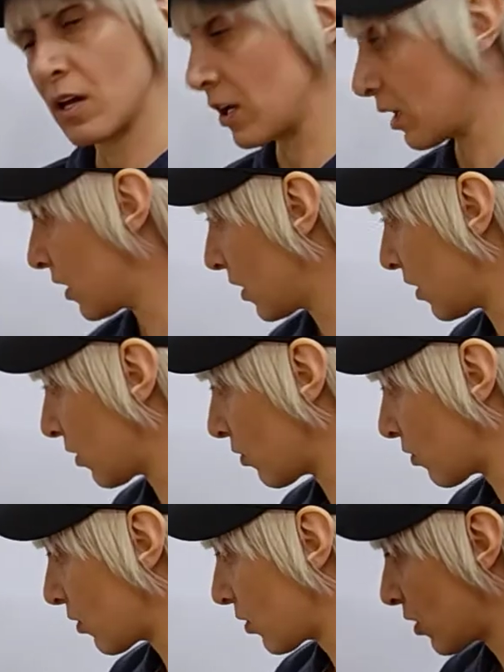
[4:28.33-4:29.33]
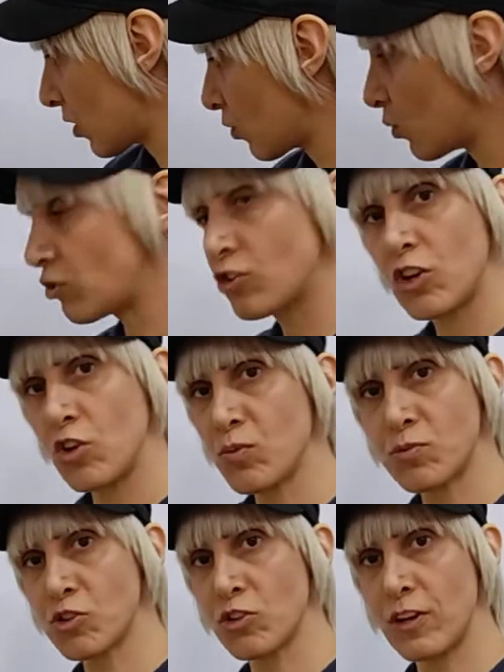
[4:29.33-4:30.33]
uh, which
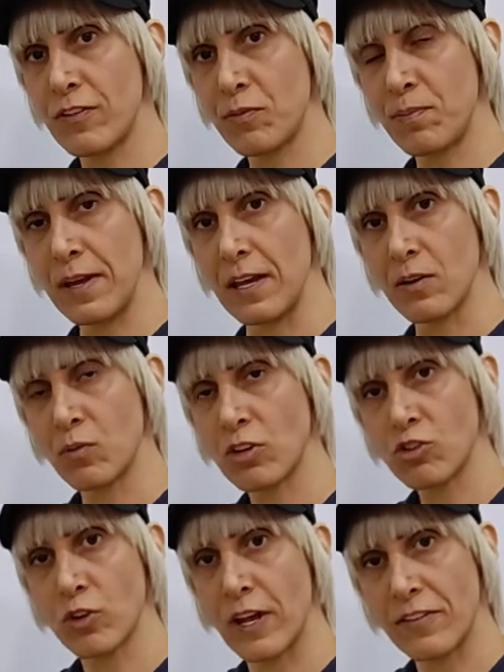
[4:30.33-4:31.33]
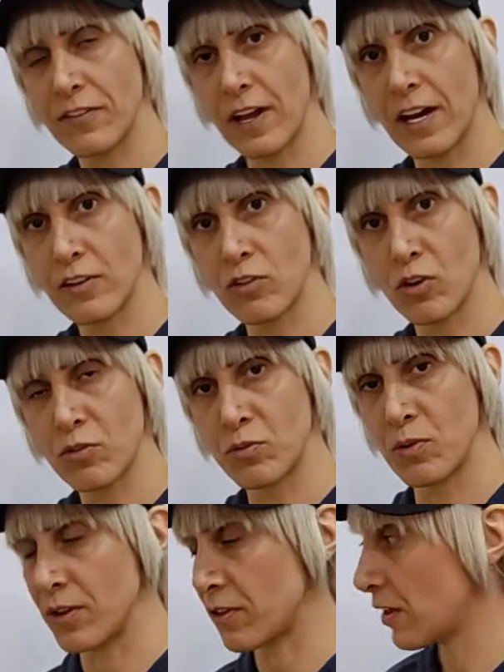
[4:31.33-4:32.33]
cube should this be? What should I start off
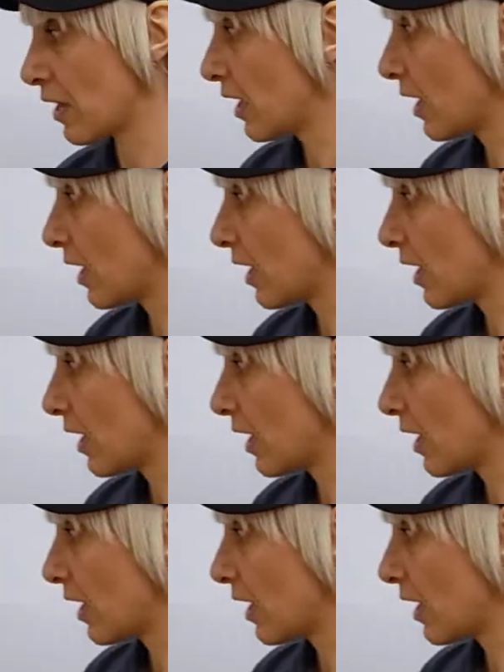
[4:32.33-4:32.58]
with?